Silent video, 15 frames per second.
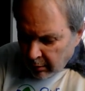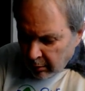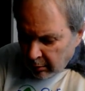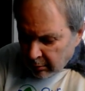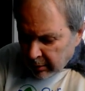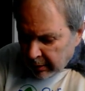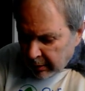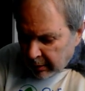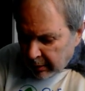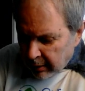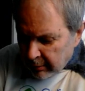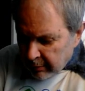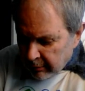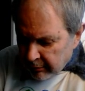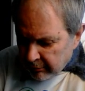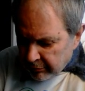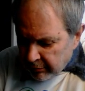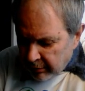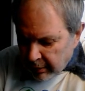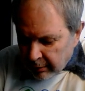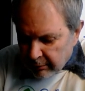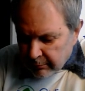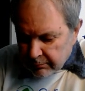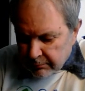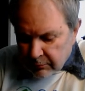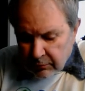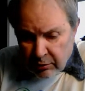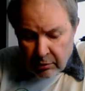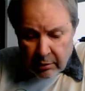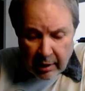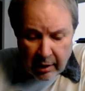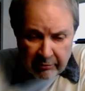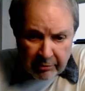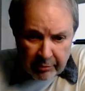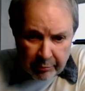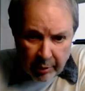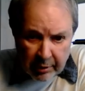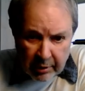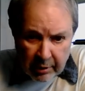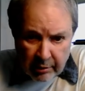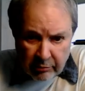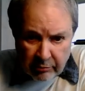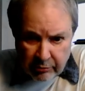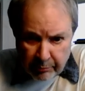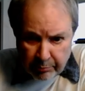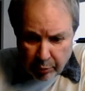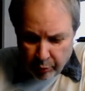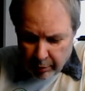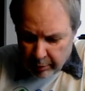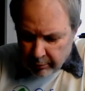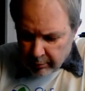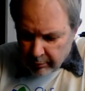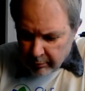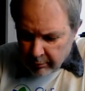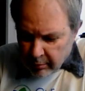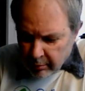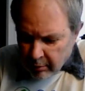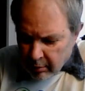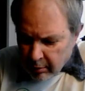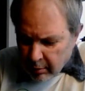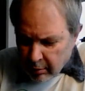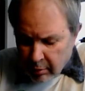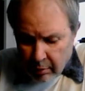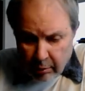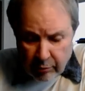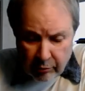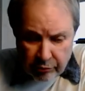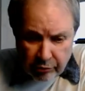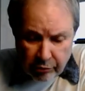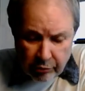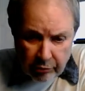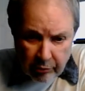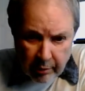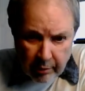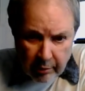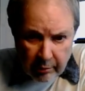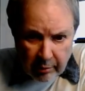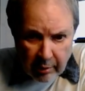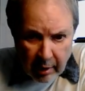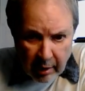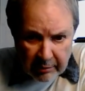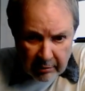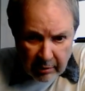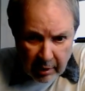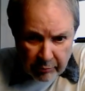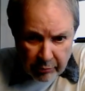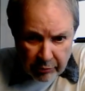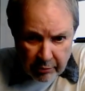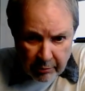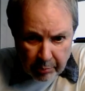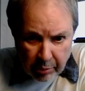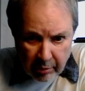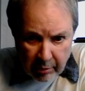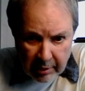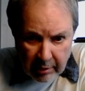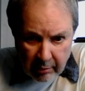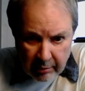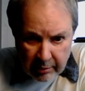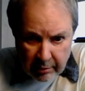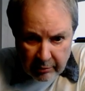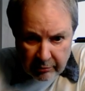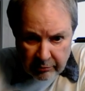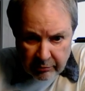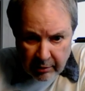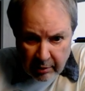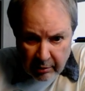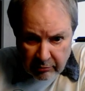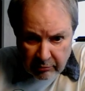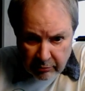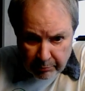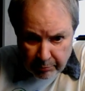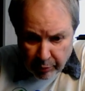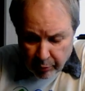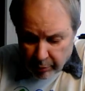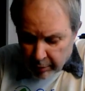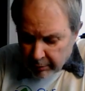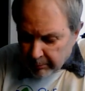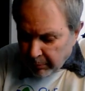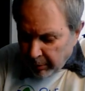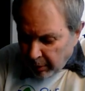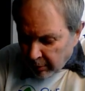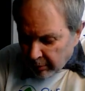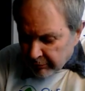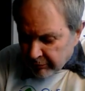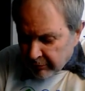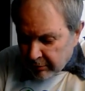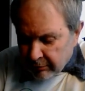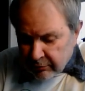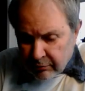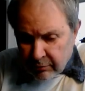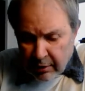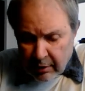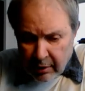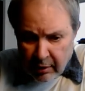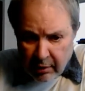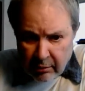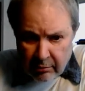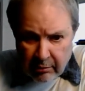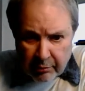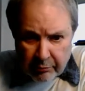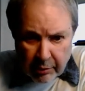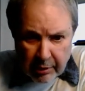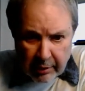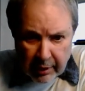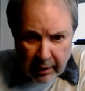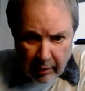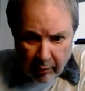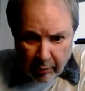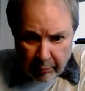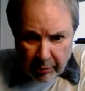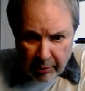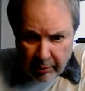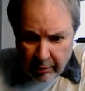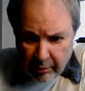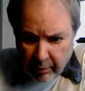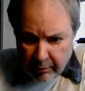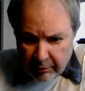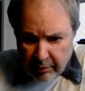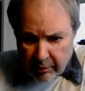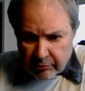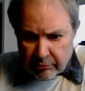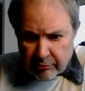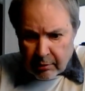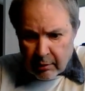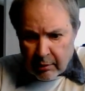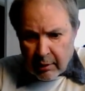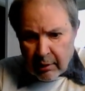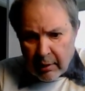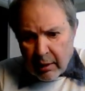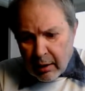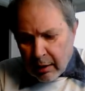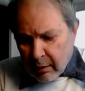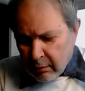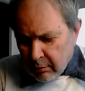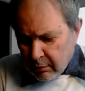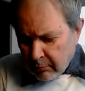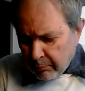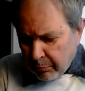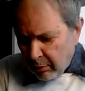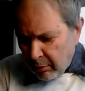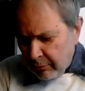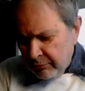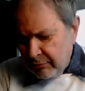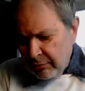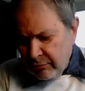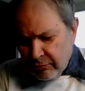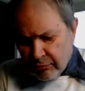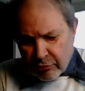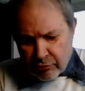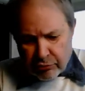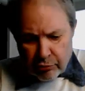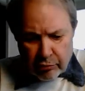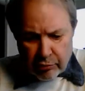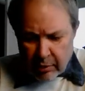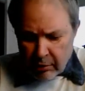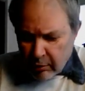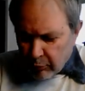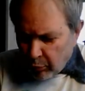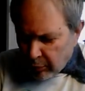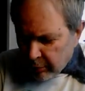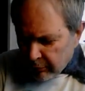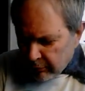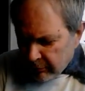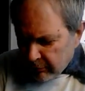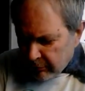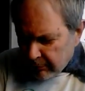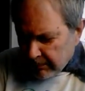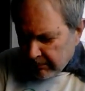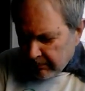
Okay, another thing, everybody can support through their contact with their political leaders, they can support policies that really help on this. And the policies, the two key ones,